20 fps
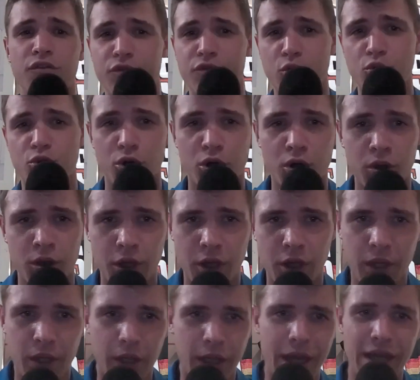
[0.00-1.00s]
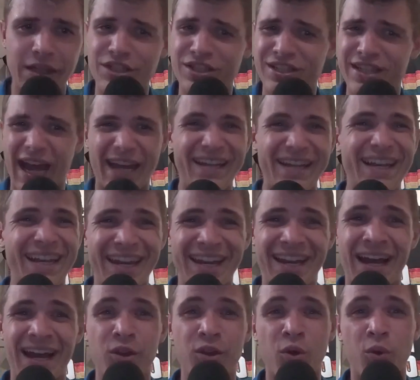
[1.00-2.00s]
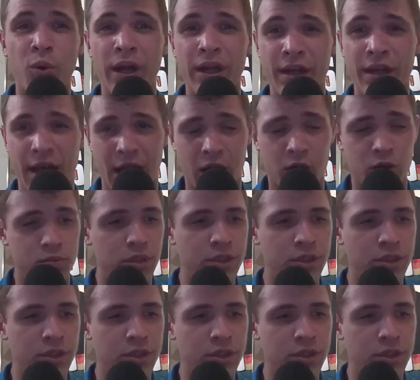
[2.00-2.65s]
future and just kind of get it out of the way now.